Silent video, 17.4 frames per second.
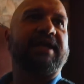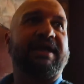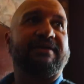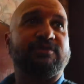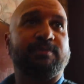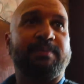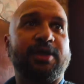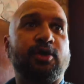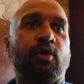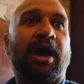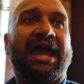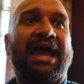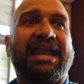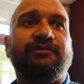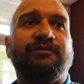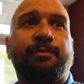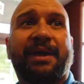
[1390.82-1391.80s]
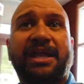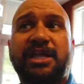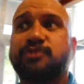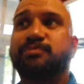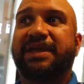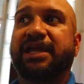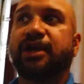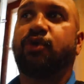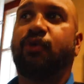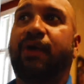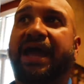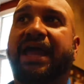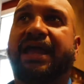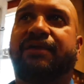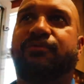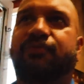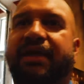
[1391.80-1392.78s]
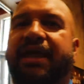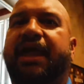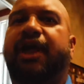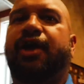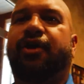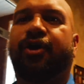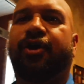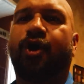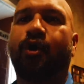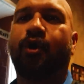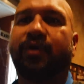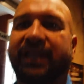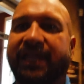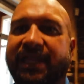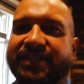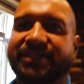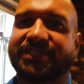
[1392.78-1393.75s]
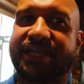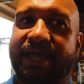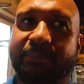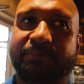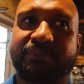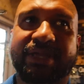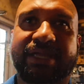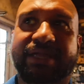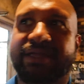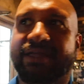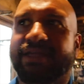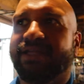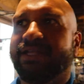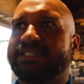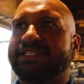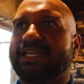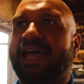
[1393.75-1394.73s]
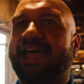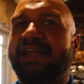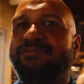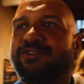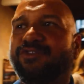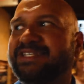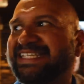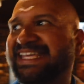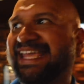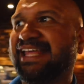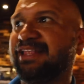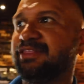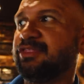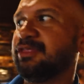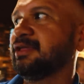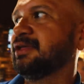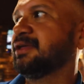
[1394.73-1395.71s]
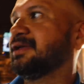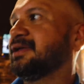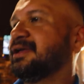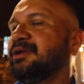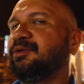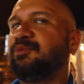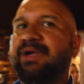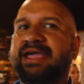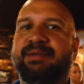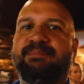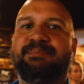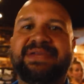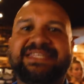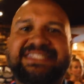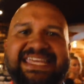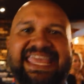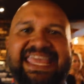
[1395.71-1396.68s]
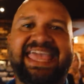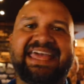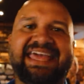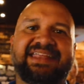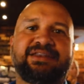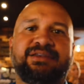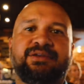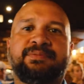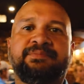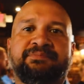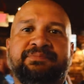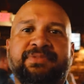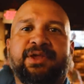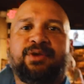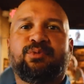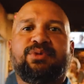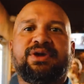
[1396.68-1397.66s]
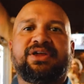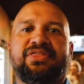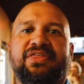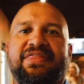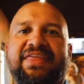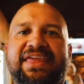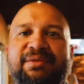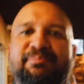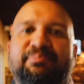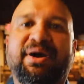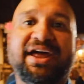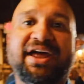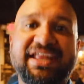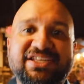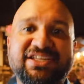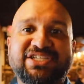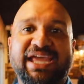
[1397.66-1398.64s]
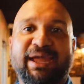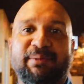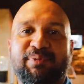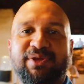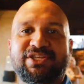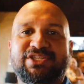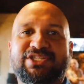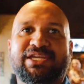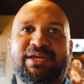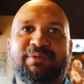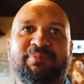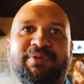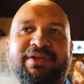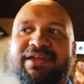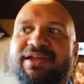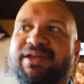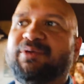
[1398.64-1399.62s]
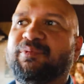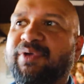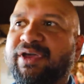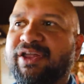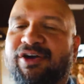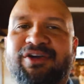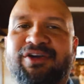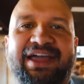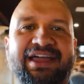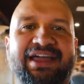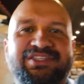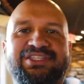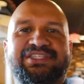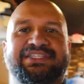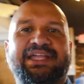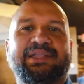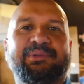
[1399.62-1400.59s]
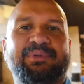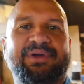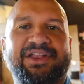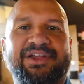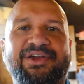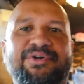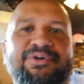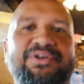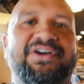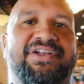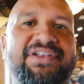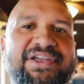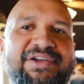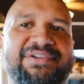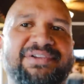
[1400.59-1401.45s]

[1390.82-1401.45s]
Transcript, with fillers: and I have to be quiet. Everybody's being quiet. Eric Oakley, top, tied for 10th. We had Missy Gannon with the putting championship. We had all kinds of celebrating going on oh,